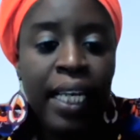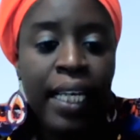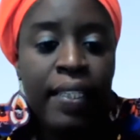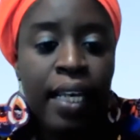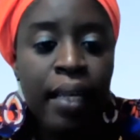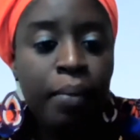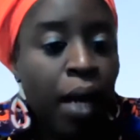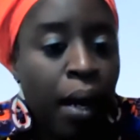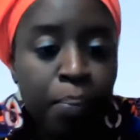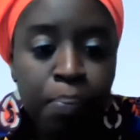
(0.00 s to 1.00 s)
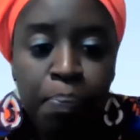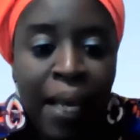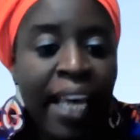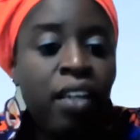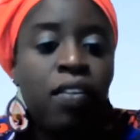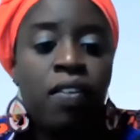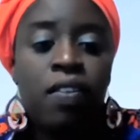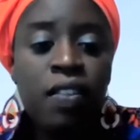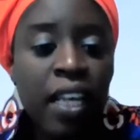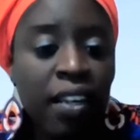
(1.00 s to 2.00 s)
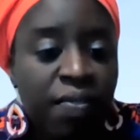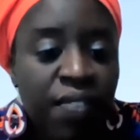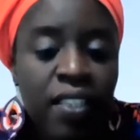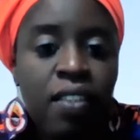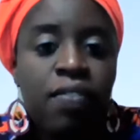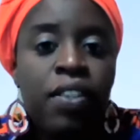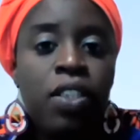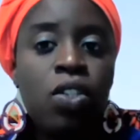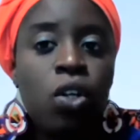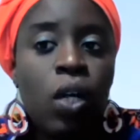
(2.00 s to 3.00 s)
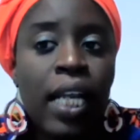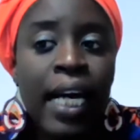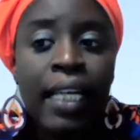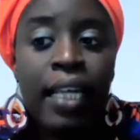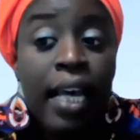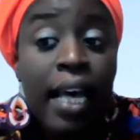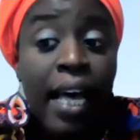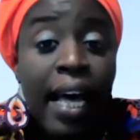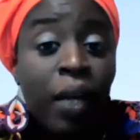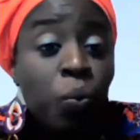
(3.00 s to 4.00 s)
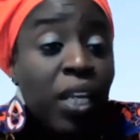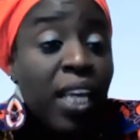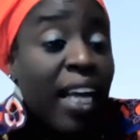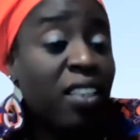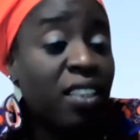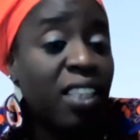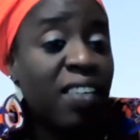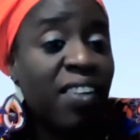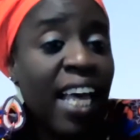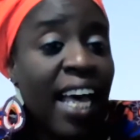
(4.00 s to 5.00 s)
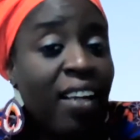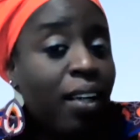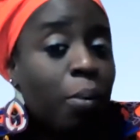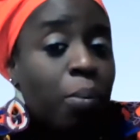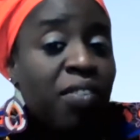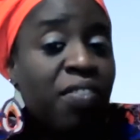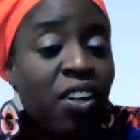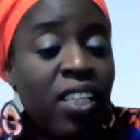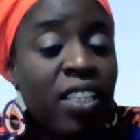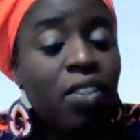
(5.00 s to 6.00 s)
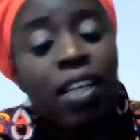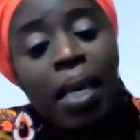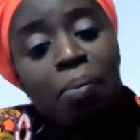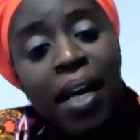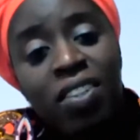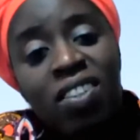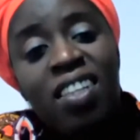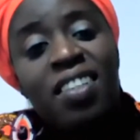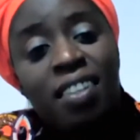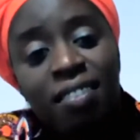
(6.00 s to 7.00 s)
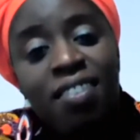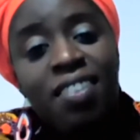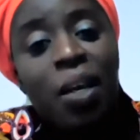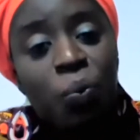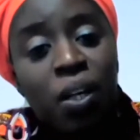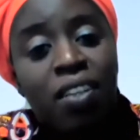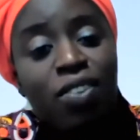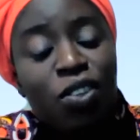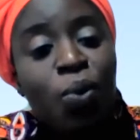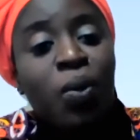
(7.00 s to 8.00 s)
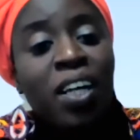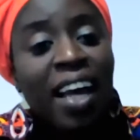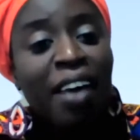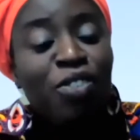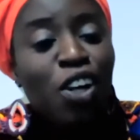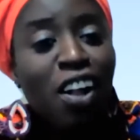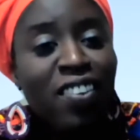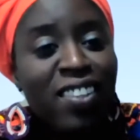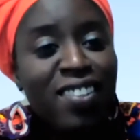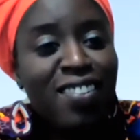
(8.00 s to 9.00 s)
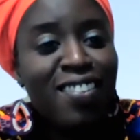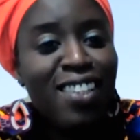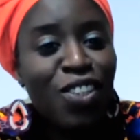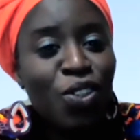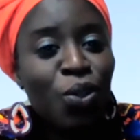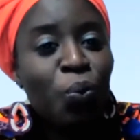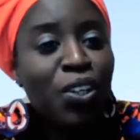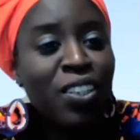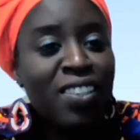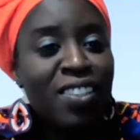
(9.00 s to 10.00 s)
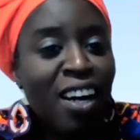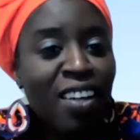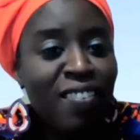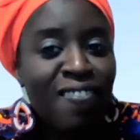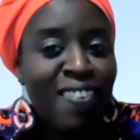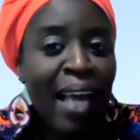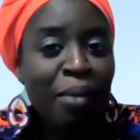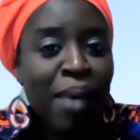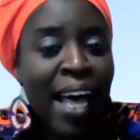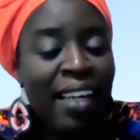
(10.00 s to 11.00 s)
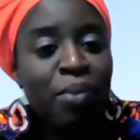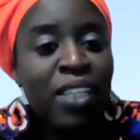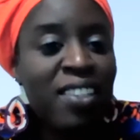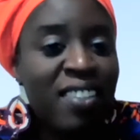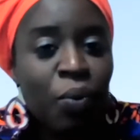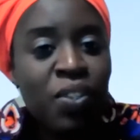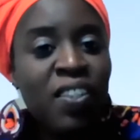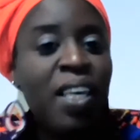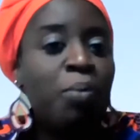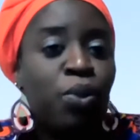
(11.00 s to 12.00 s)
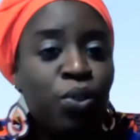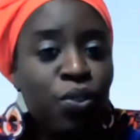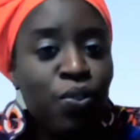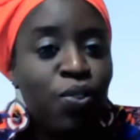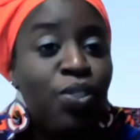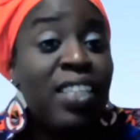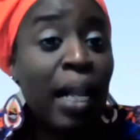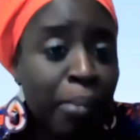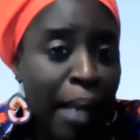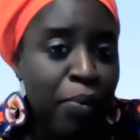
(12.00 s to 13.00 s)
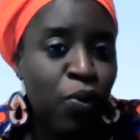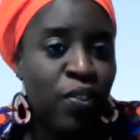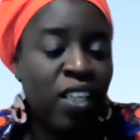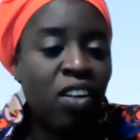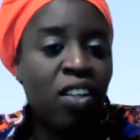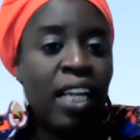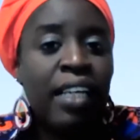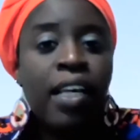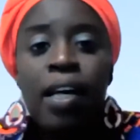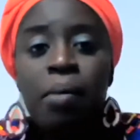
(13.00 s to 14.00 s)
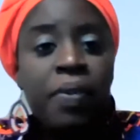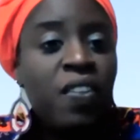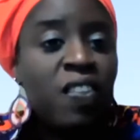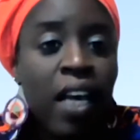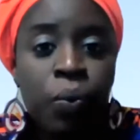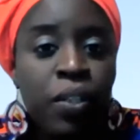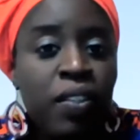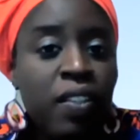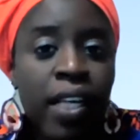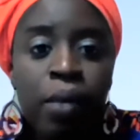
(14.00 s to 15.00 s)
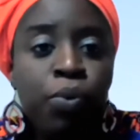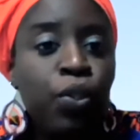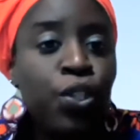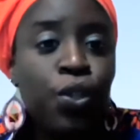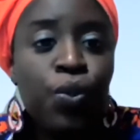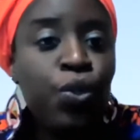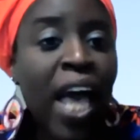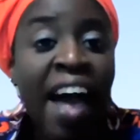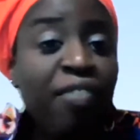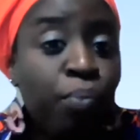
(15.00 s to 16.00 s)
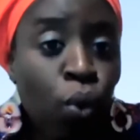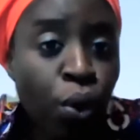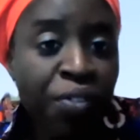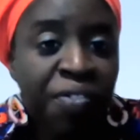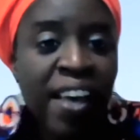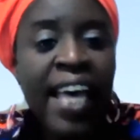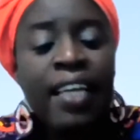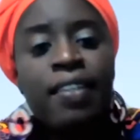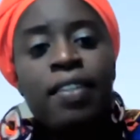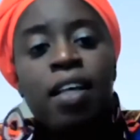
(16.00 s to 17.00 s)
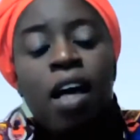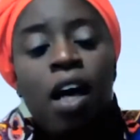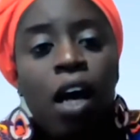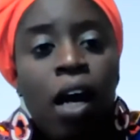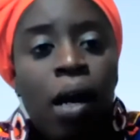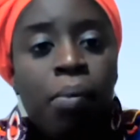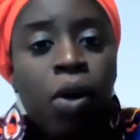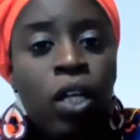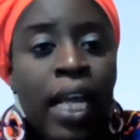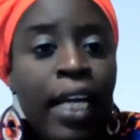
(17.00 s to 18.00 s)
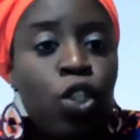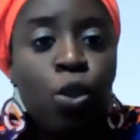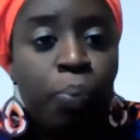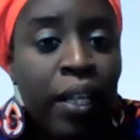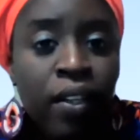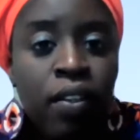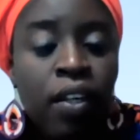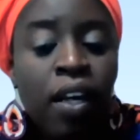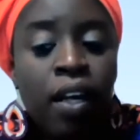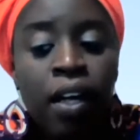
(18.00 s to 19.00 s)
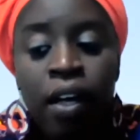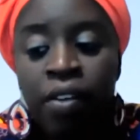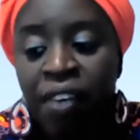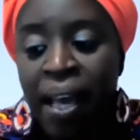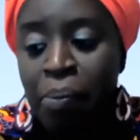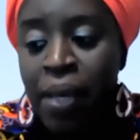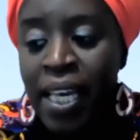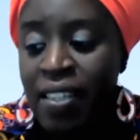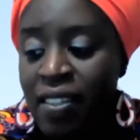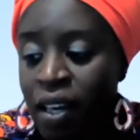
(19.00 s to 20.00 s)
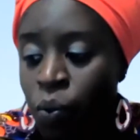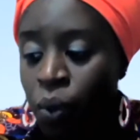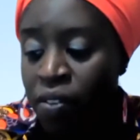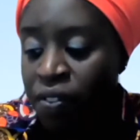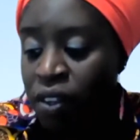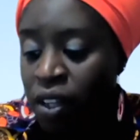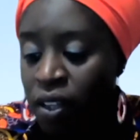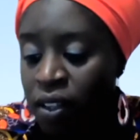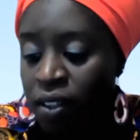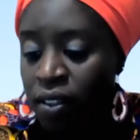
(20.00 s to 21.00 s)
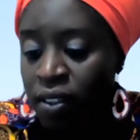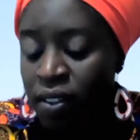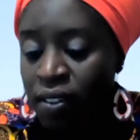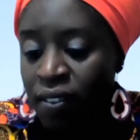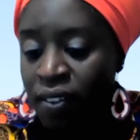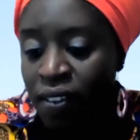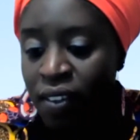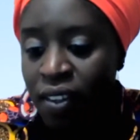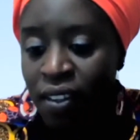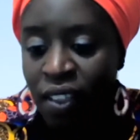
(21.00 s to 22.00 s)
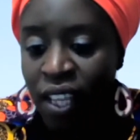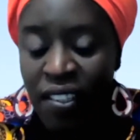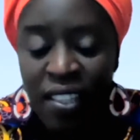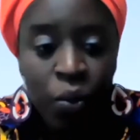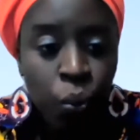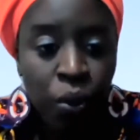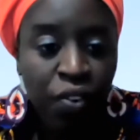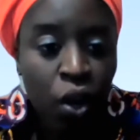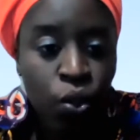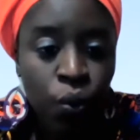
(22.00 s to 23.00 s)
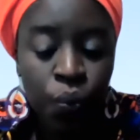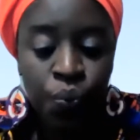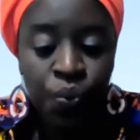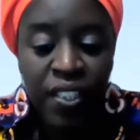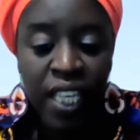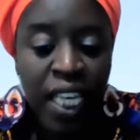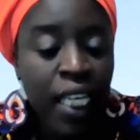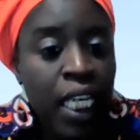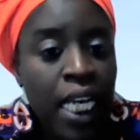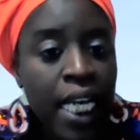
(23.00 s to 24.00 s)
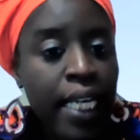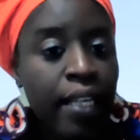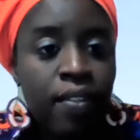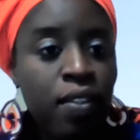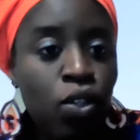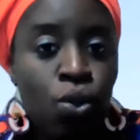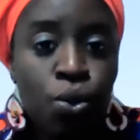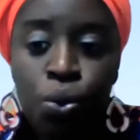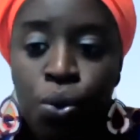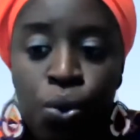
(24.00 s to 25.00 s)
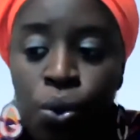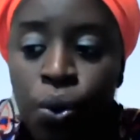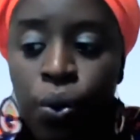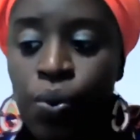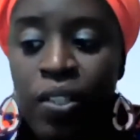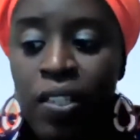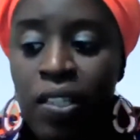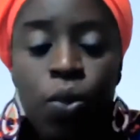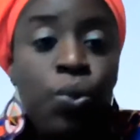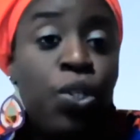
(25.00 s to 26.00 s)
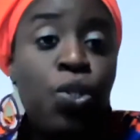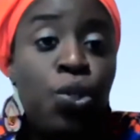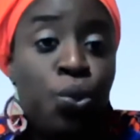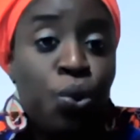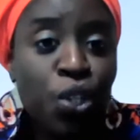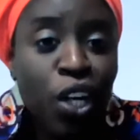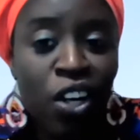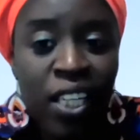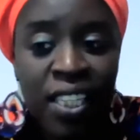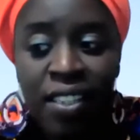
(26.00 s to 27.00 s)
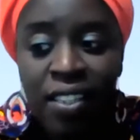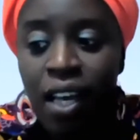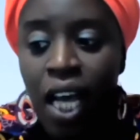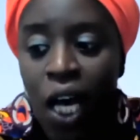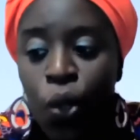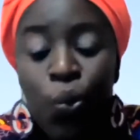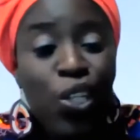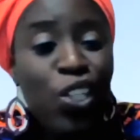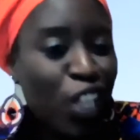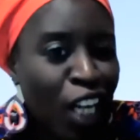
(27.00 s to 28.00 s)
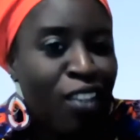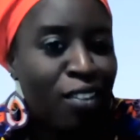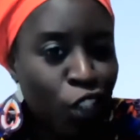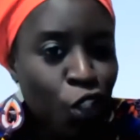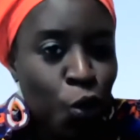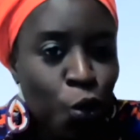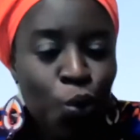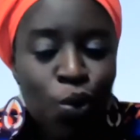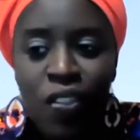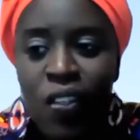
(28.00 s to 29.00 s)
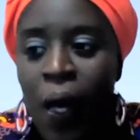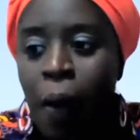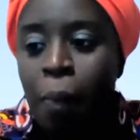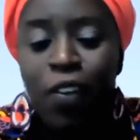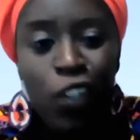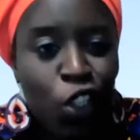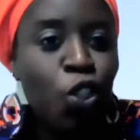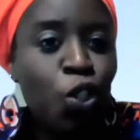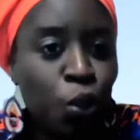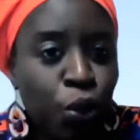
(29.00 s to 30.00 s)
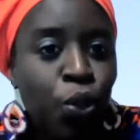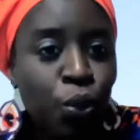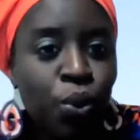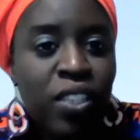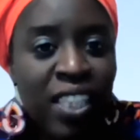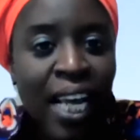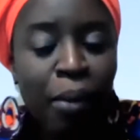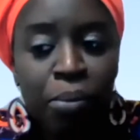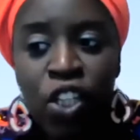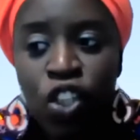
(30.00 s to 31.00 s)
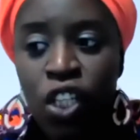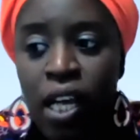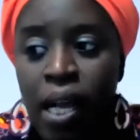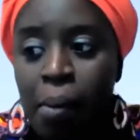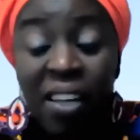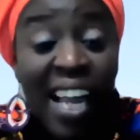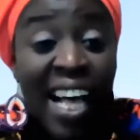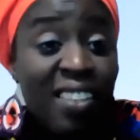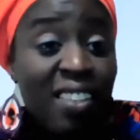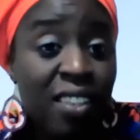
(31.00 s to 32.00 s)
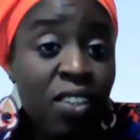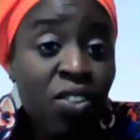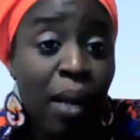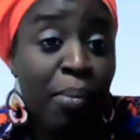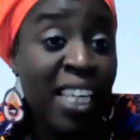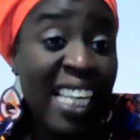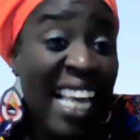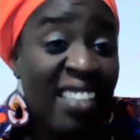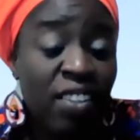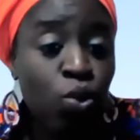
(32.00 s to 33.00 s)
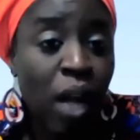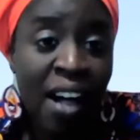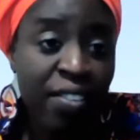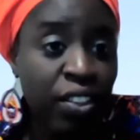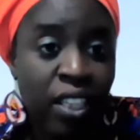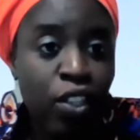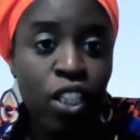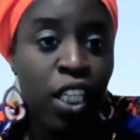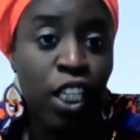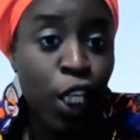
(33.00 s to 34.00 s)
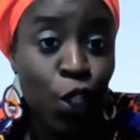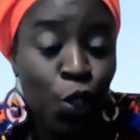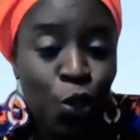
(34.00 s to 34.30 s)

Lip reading: like I said, panels and festivals online. And we actually even had a couple of artists who came back to us and said, well, you know what, after all, this digital world is not that bad, because I was able to sell my music online, because I was able to have more fans online, to build a fan base. And one of the things that we've also seen is Youssou N'Dour, who's a huge artist, who does not use the digital tools that much. But last year, he hasn't traveled in